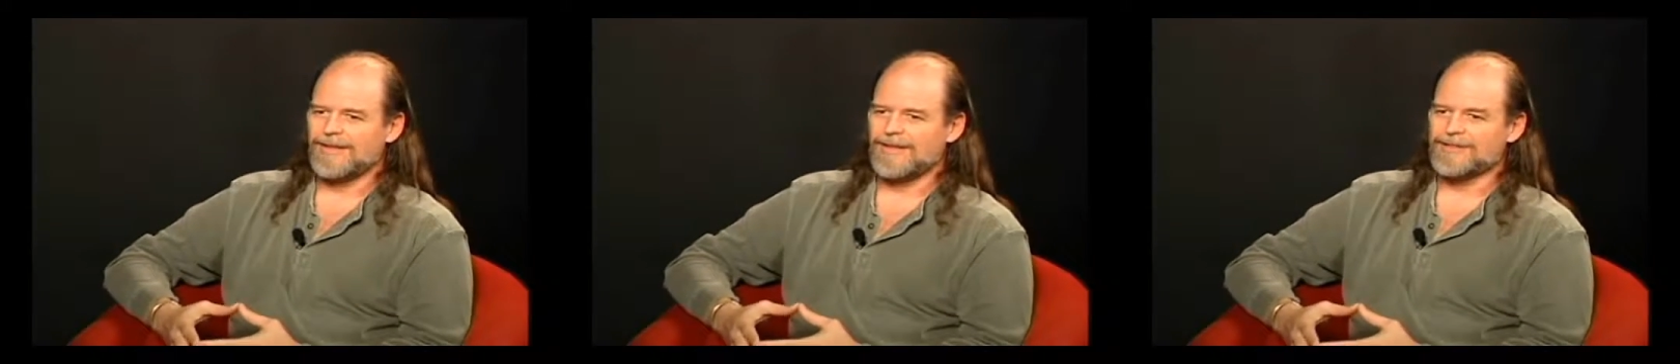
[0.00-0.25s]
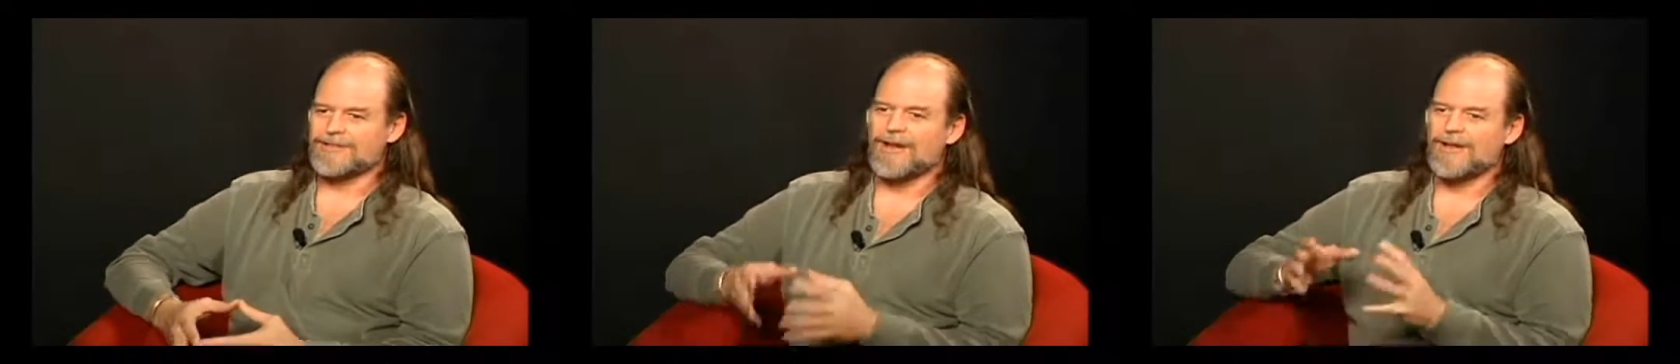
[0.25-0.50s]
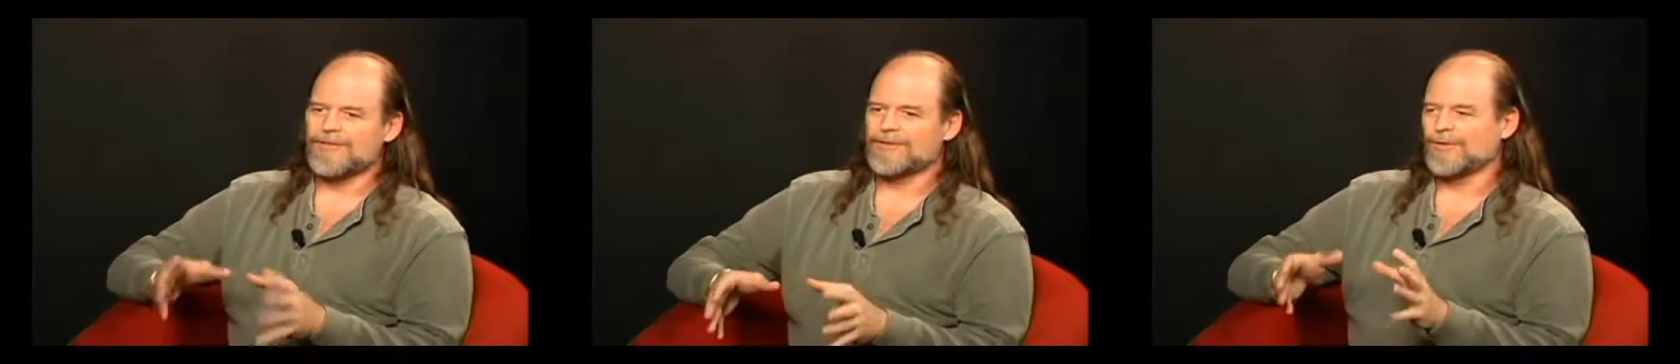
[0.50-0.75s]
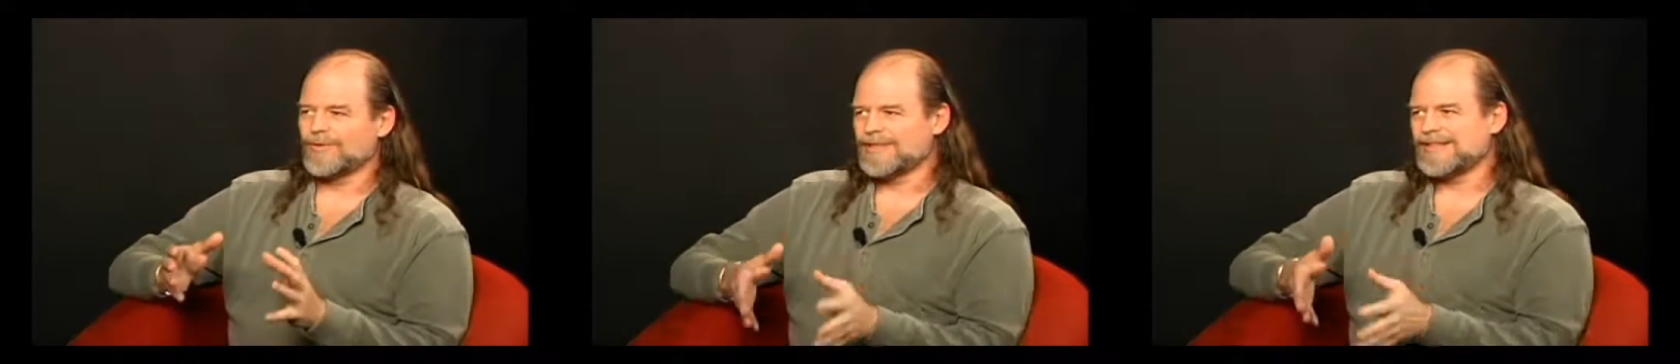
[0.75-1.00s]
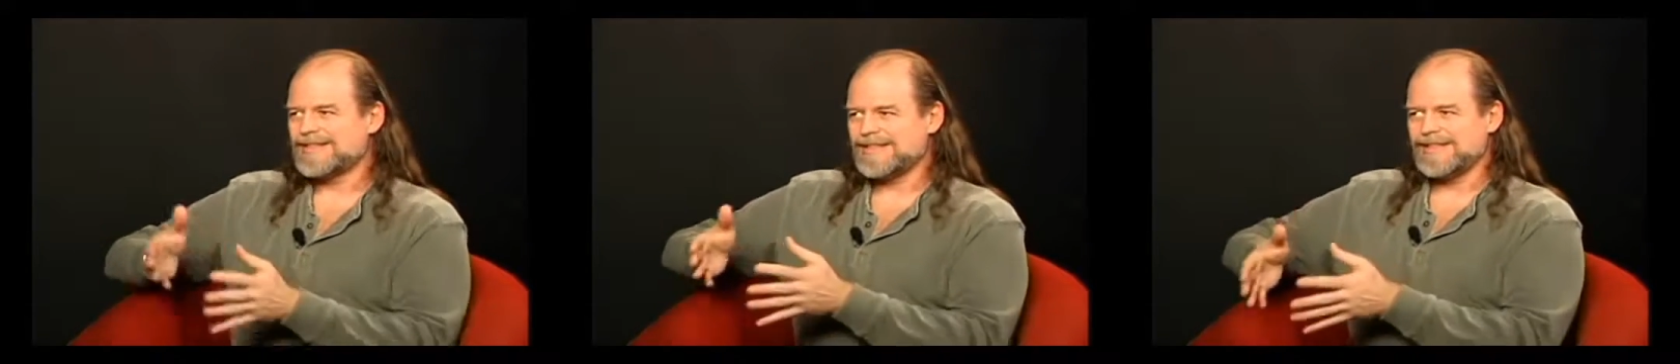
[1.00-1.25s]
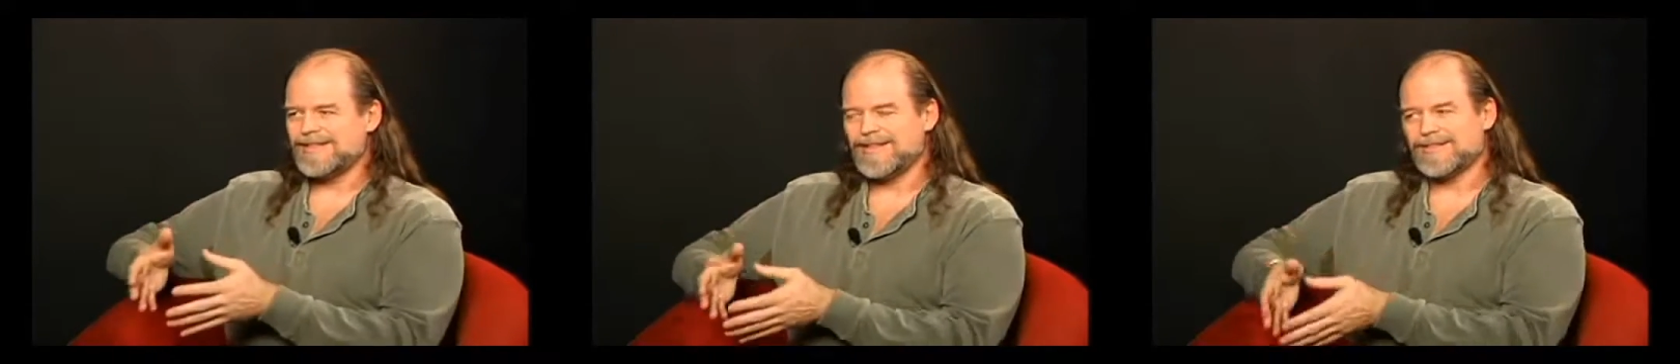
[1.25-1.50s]
it's often only
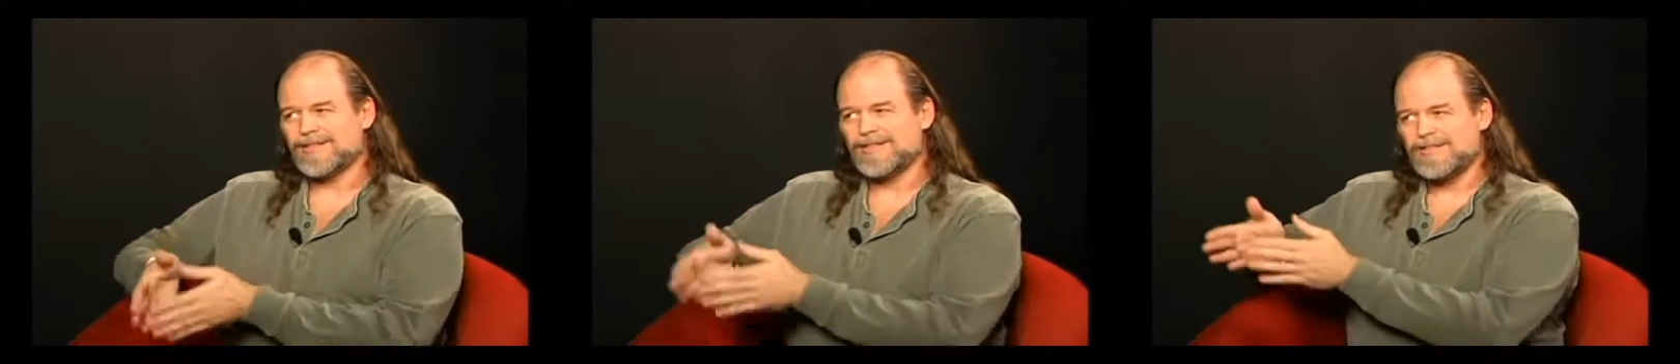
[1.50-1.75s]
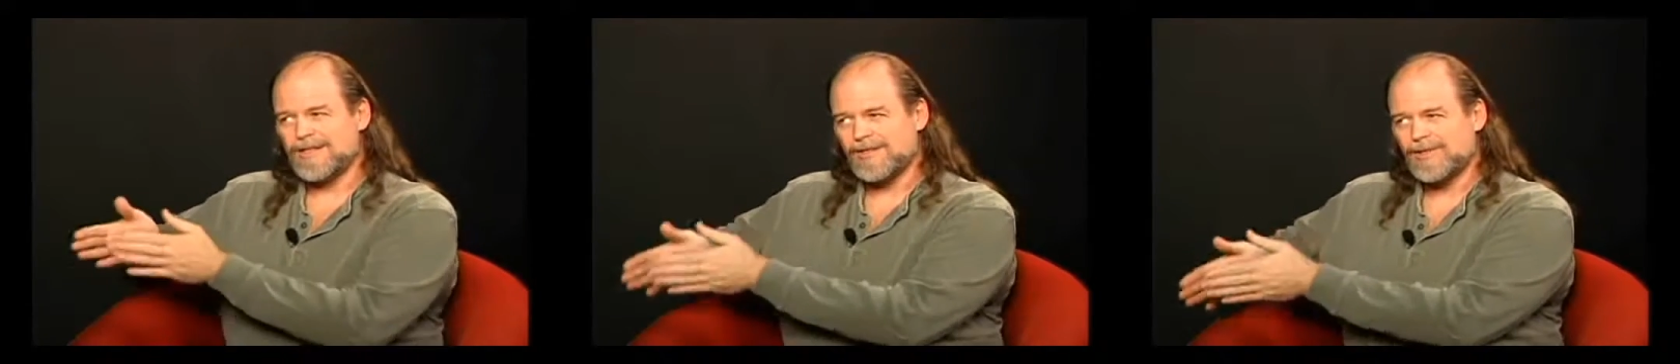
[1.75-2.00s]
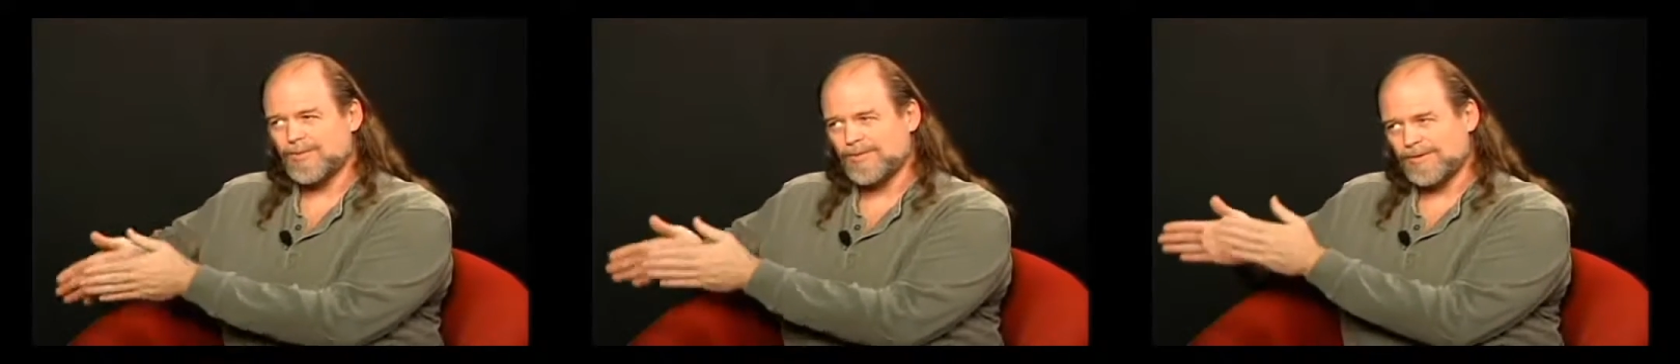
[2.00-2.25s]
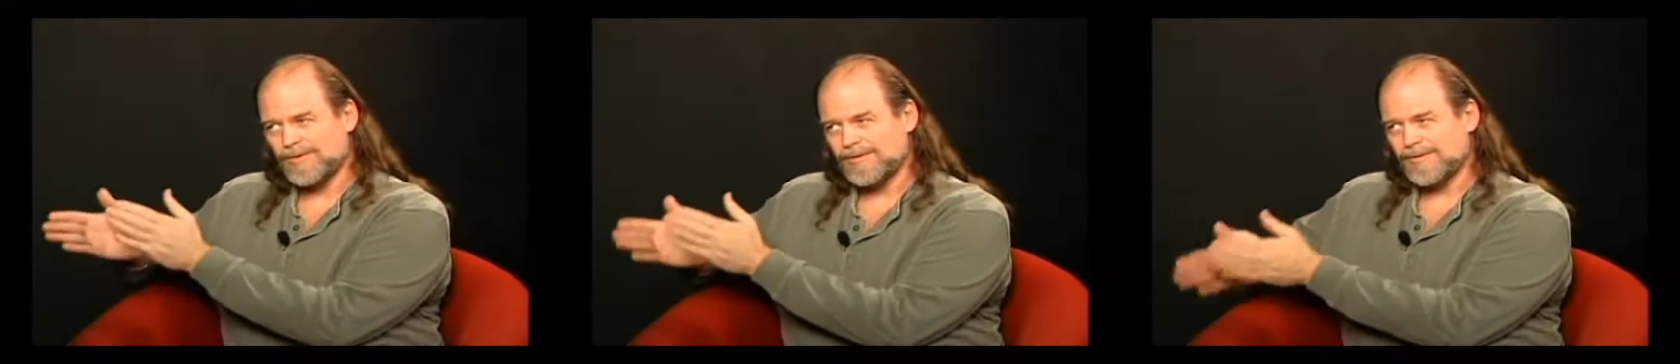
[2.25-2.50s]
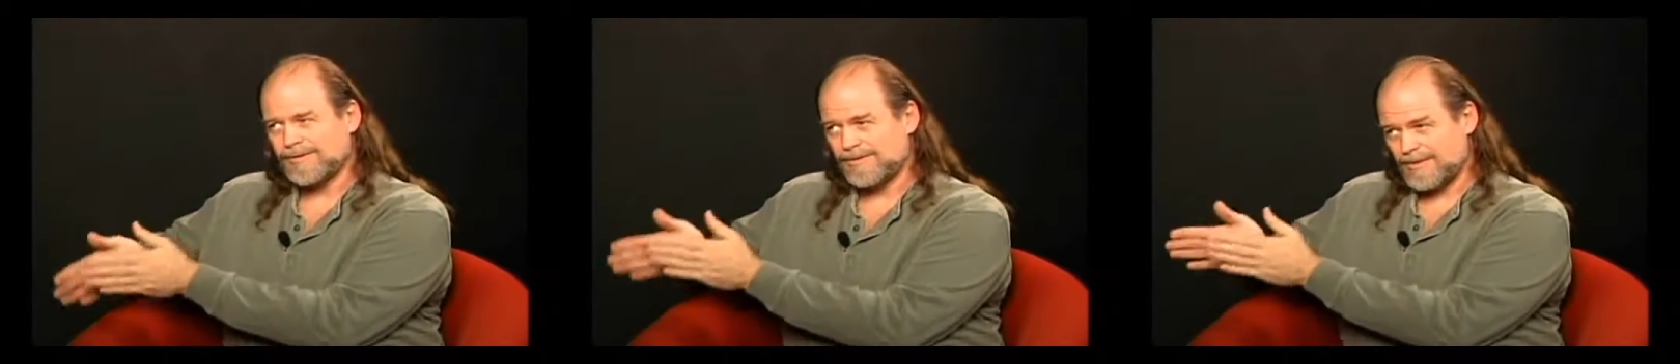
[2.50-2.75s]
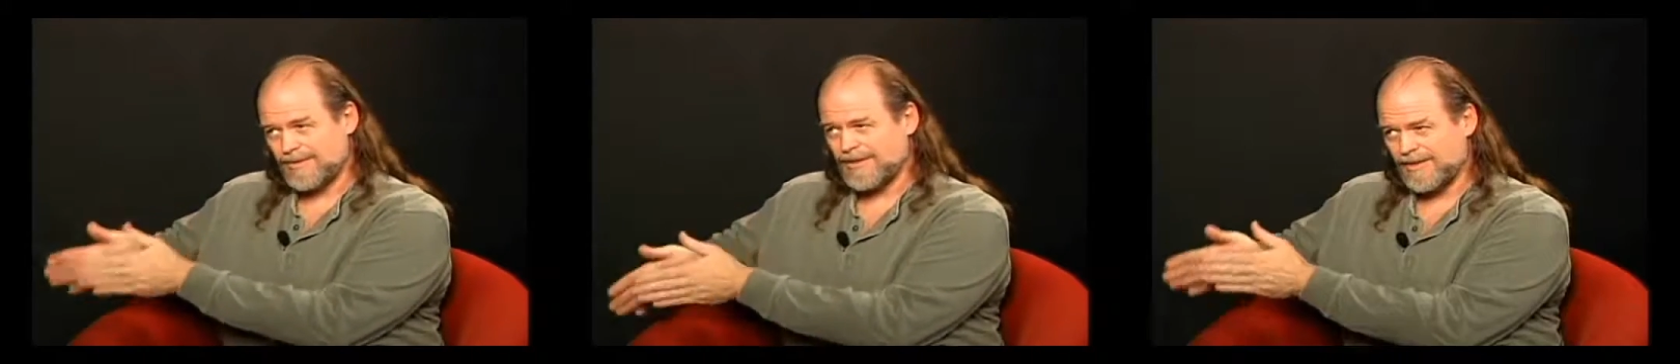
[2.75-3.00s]
seen as a sexual
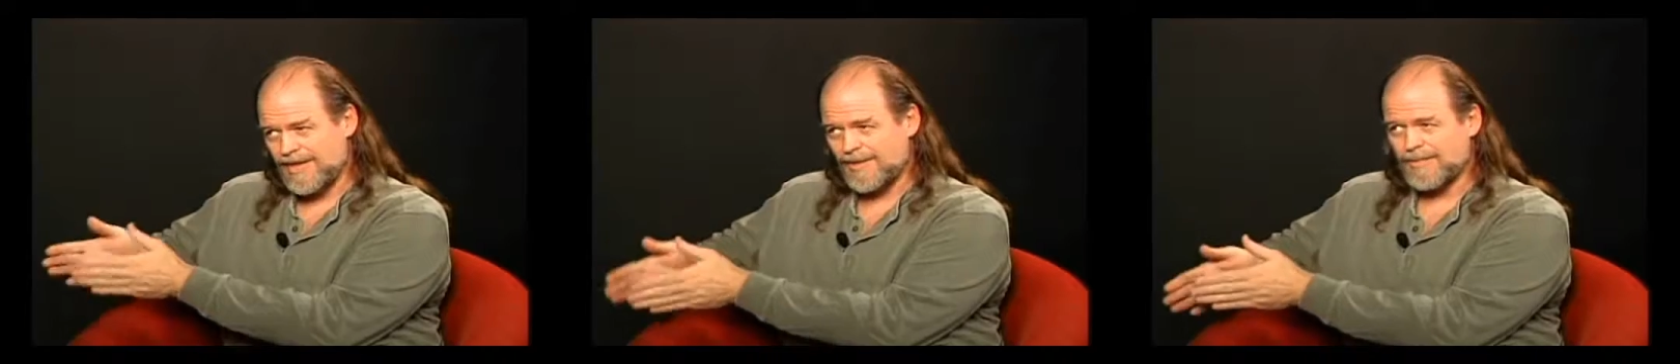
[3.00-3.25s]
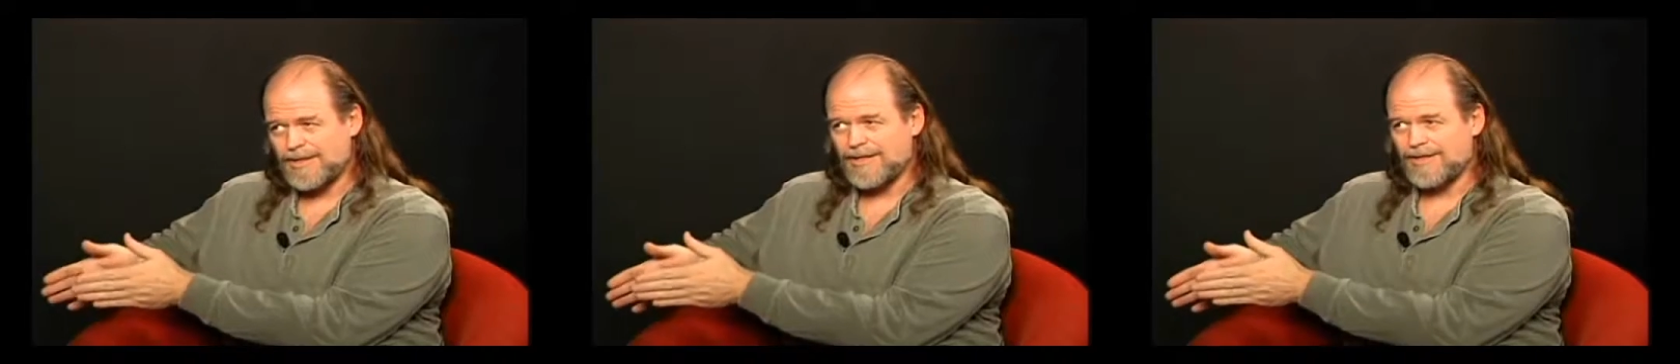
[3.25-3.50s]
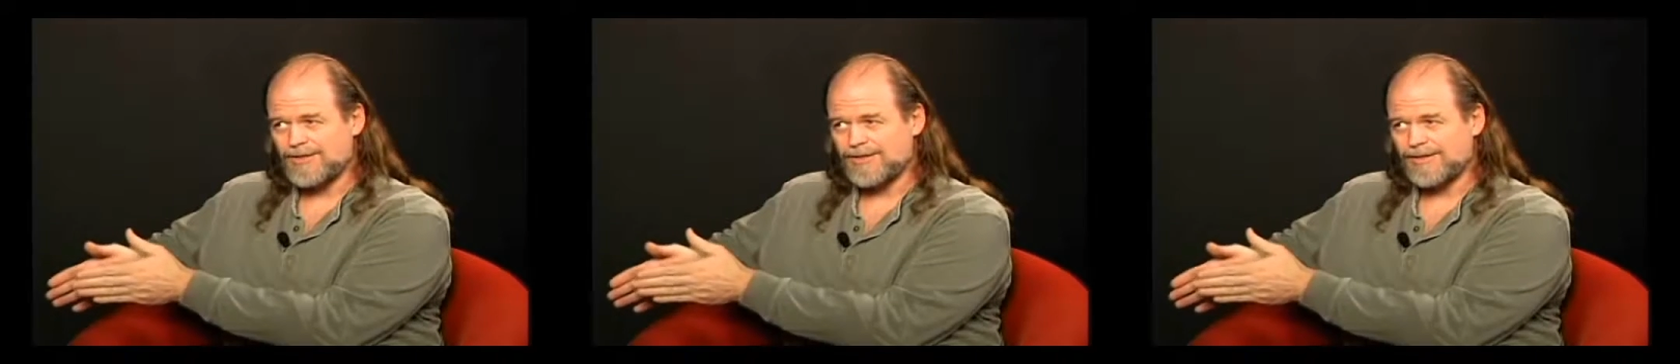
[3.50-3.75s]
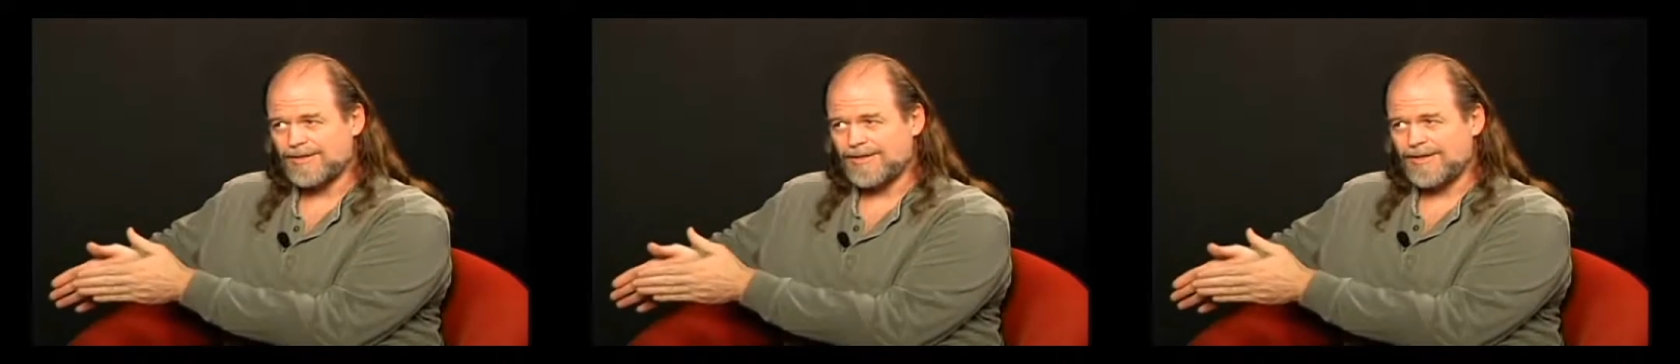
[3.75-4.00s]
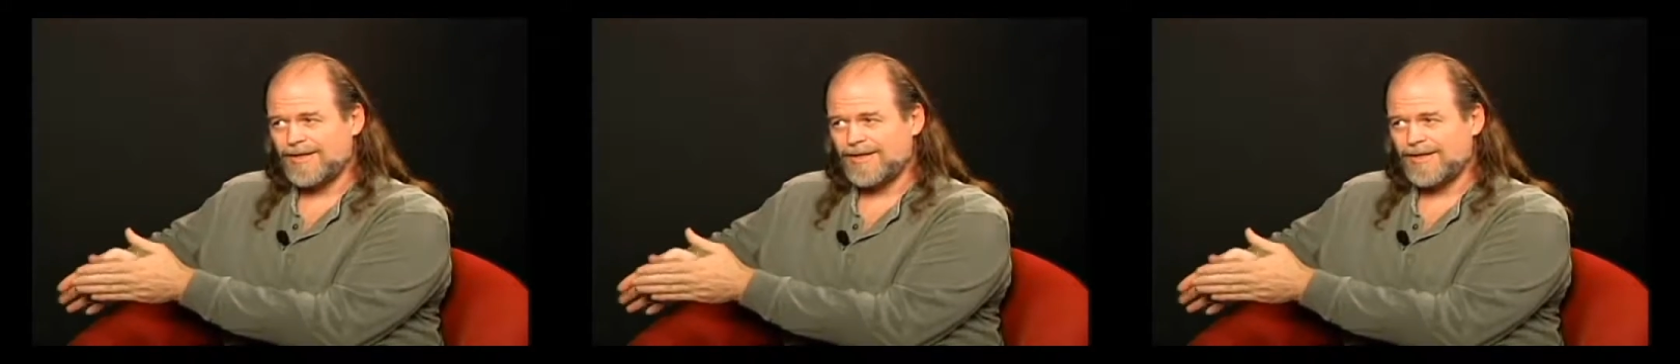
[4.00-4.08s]
application,